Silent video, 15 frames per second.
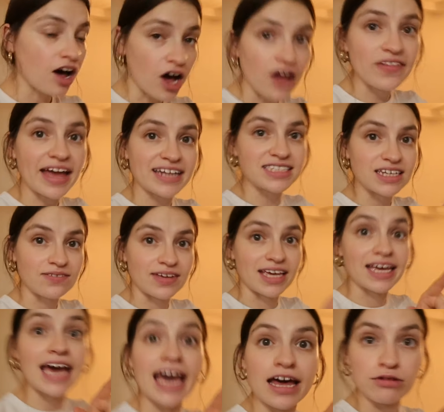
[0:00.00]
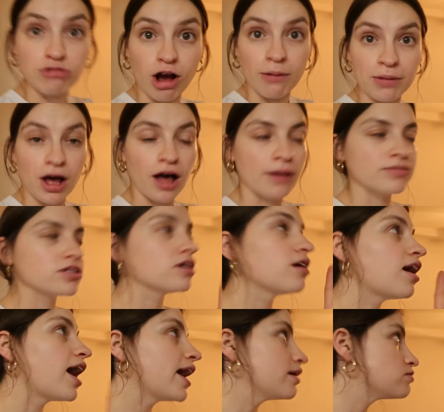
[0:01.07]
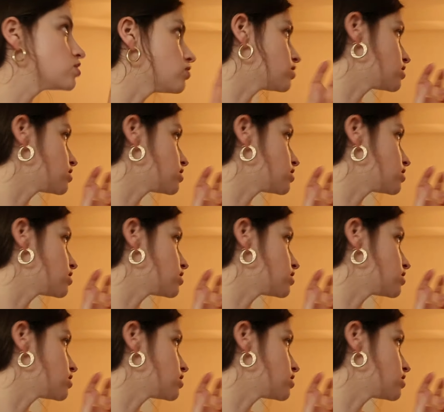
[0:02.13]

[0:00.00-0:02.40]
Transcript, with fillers: on that TV and rom-coms. I am so